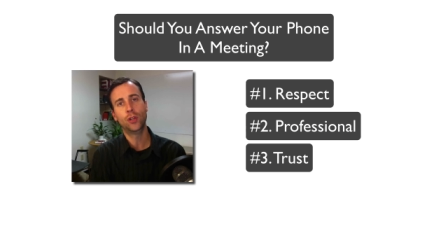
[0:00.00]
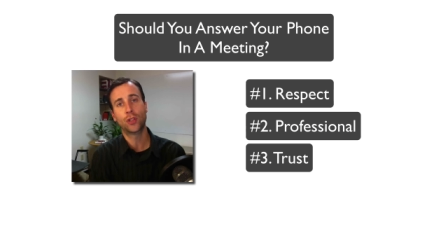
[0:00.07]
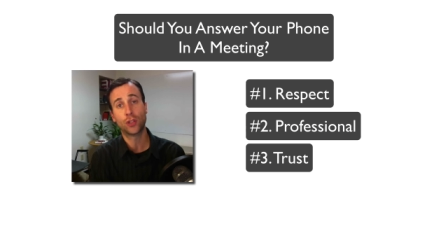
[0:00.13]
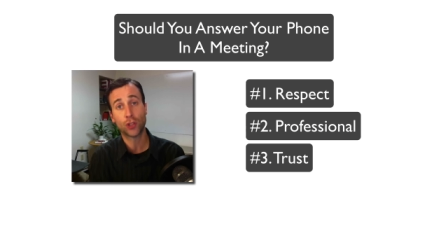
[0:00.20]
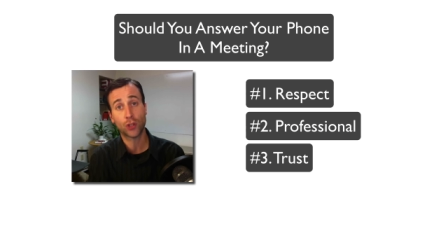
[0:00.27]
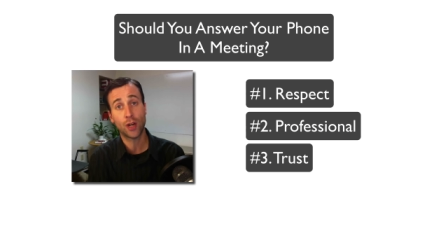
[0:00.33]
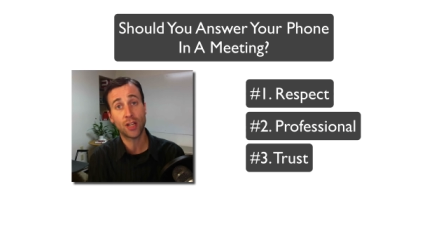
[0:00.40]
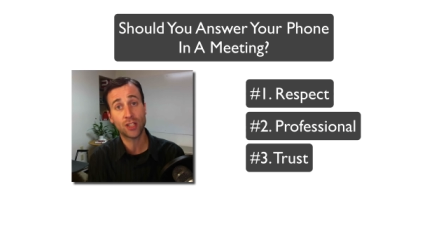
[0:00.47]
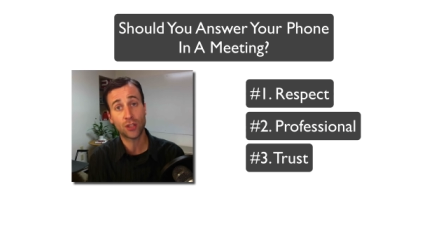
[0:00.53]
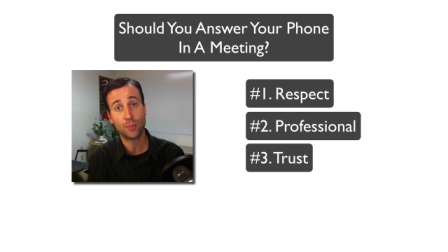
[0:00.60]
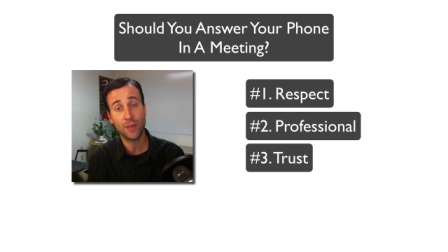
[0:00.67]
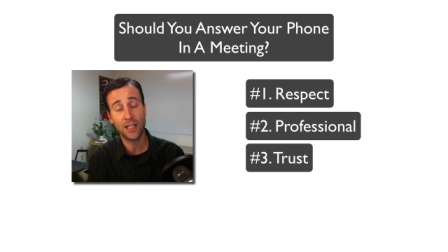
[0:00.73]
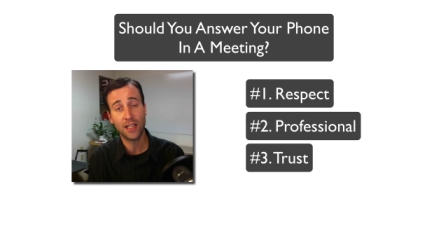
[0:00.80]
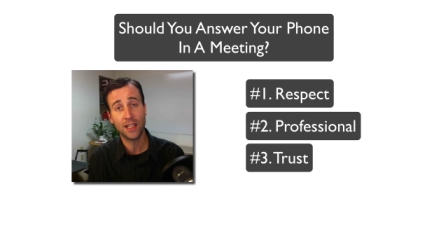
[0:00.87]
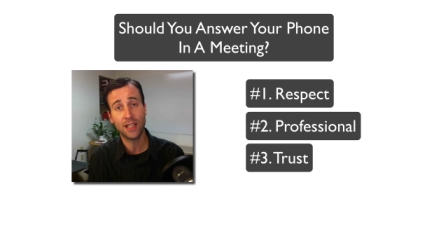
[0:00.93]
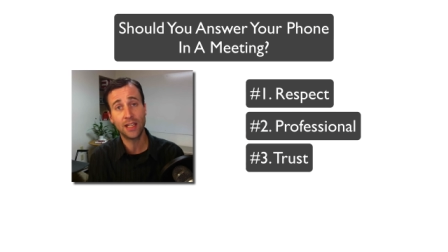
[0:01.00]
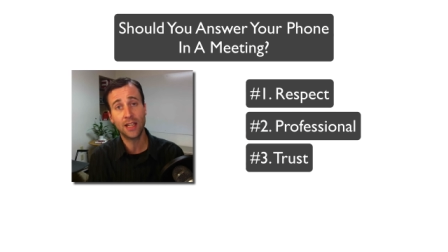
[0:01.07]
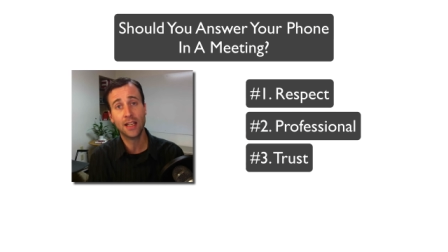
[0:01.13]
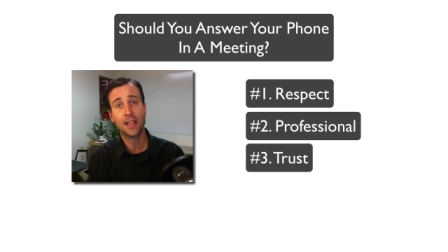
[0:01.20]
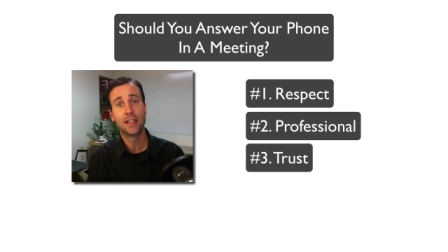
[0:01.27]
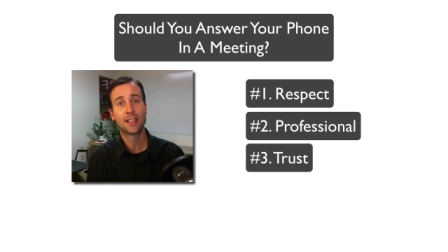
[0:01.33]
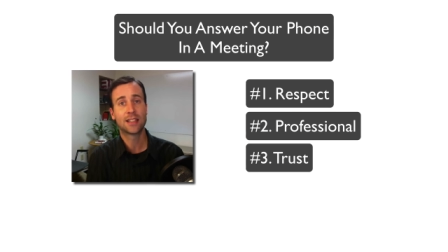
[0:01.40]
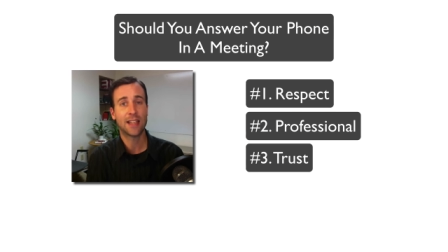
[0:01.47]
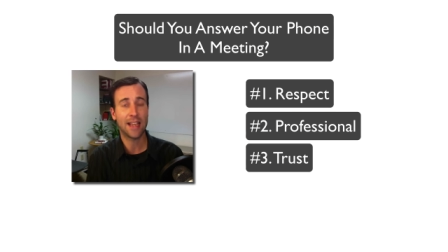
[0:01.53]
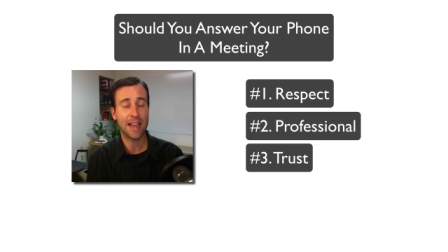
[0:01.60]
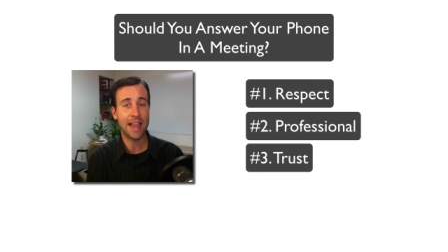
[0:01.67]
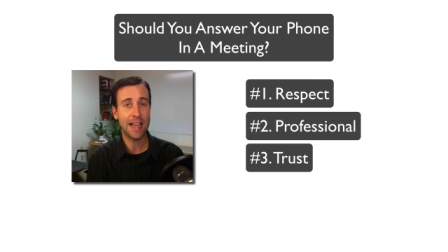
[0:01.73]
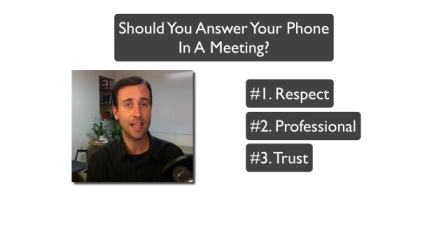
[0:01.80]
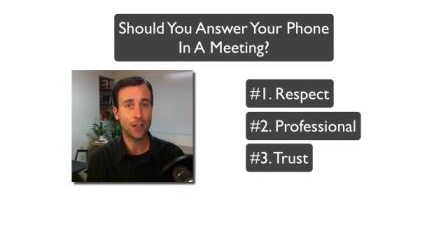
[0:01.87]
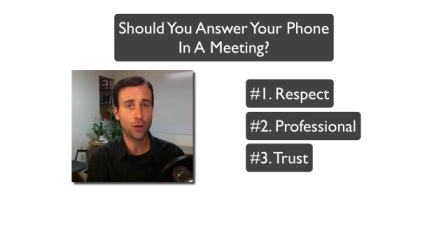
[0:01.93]
can trust me to
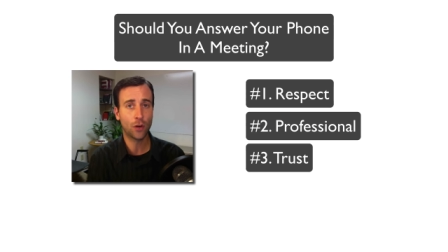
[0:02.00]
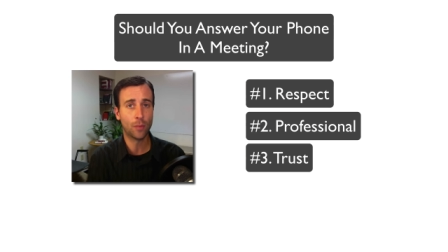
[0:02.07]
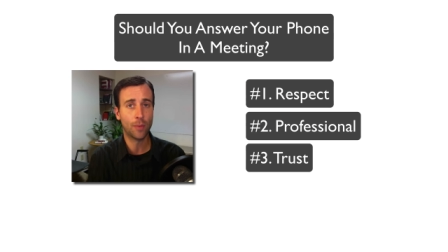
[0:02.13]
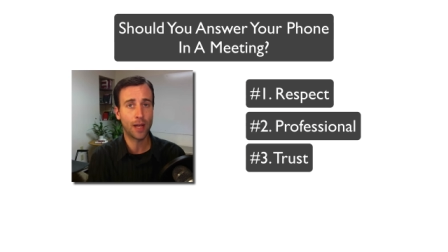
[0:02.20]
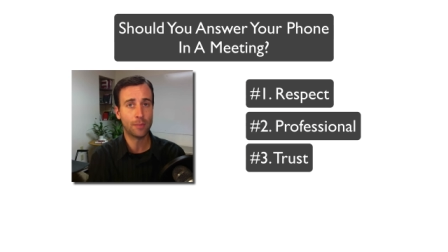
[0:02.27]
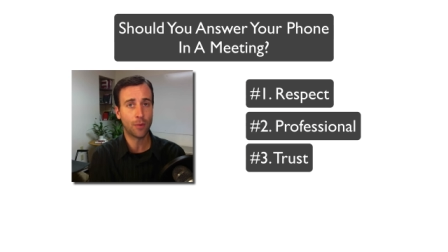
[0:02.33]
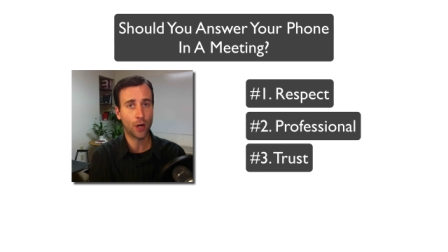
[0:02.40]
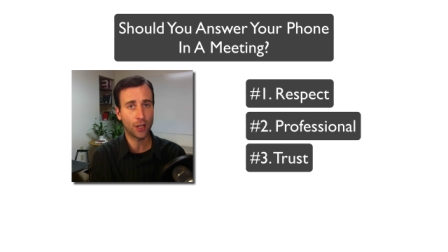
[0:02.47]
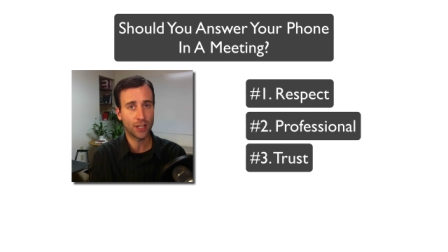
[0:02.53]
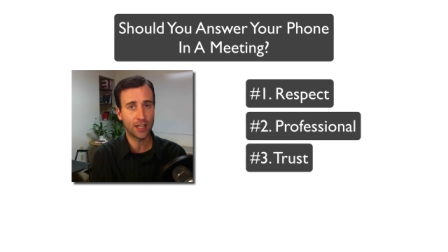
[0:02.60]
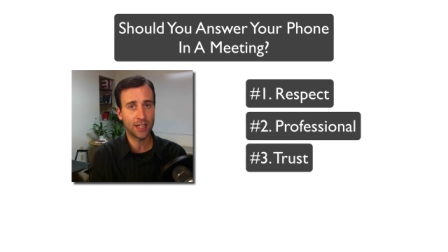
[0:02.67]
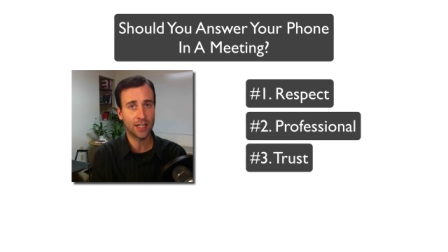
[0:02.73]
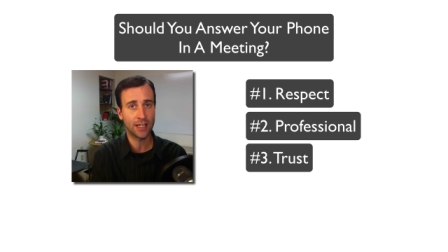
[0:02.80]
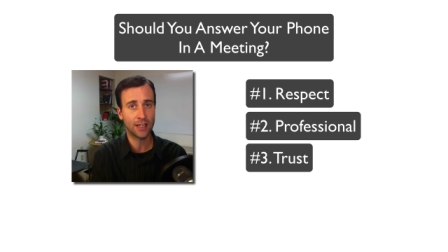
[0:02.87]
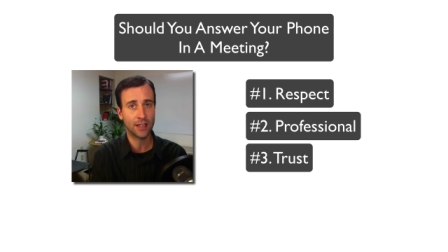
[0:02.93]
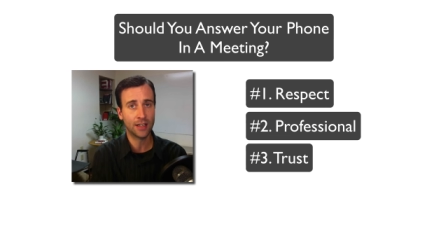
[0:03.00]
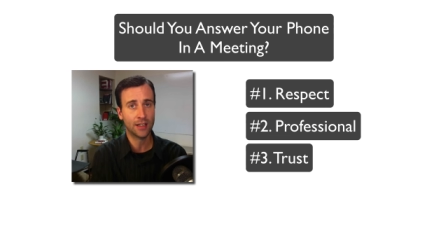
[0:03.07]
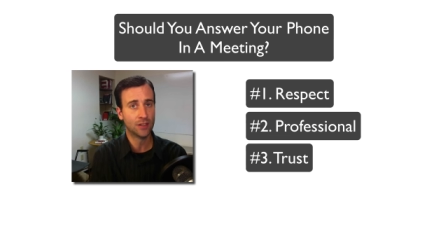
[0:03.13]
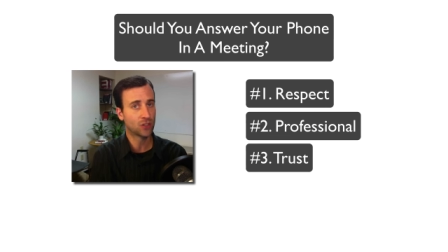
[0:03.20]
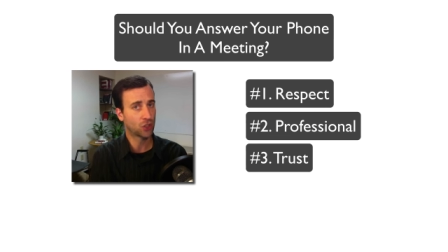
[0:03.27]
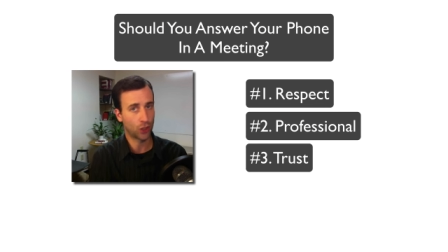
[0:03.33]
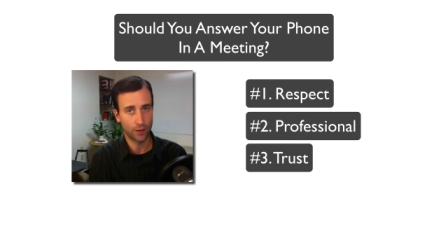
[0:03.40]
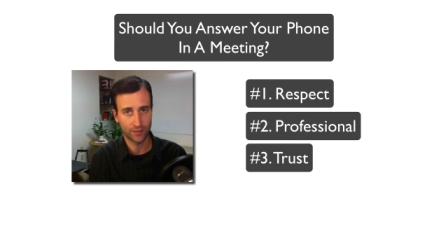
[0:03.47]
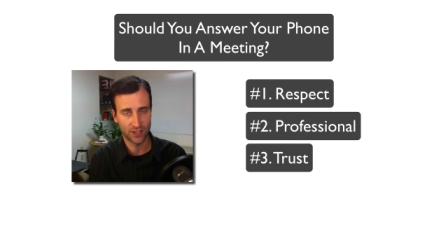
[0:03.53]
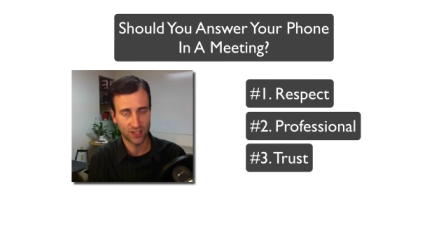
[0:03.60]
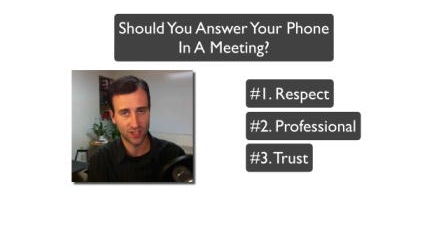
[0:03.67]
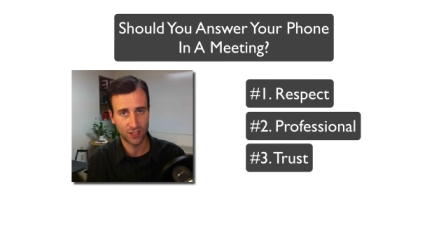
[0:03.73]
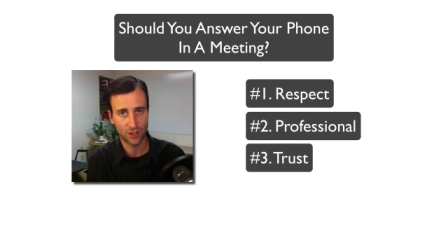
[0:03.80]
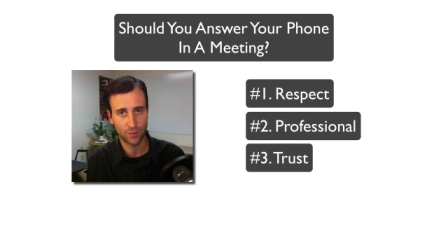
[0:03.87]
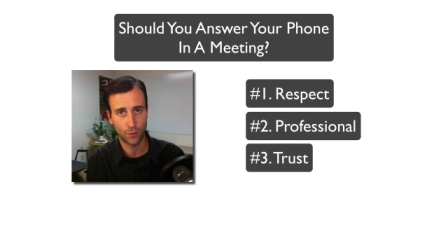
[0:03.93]
handle my marketing
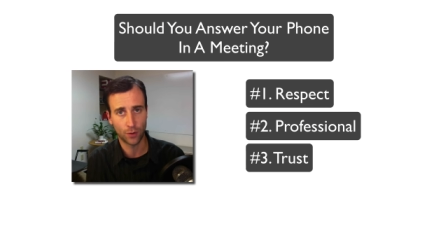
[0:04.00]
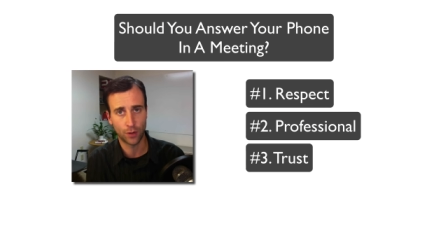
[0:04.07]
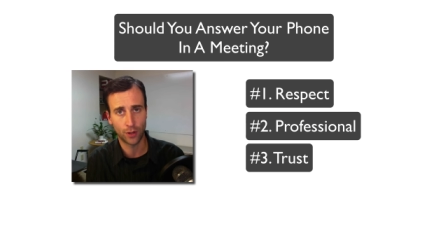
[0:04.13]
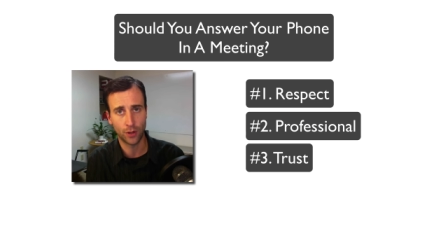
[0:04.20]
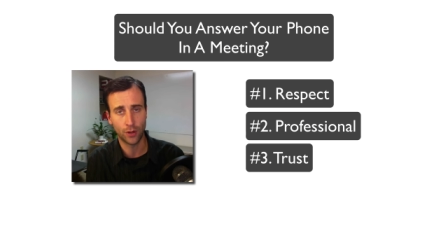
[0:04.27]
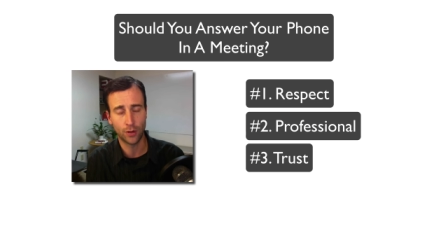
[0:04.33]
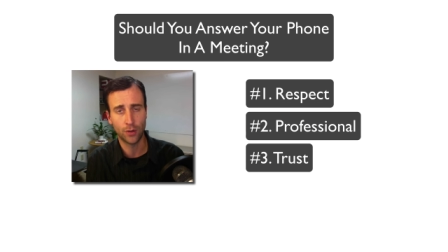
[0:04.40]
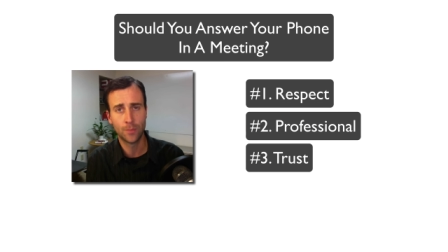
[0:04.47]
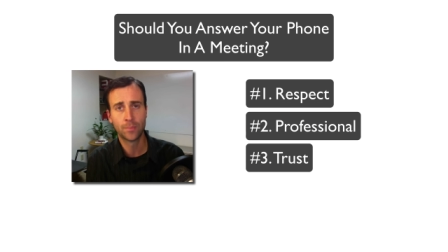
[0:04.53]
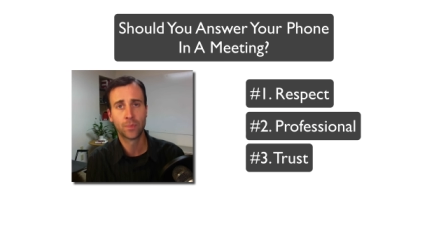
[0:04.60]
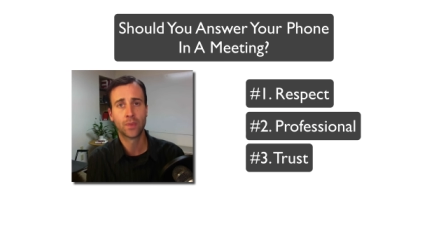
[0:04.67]
services for you,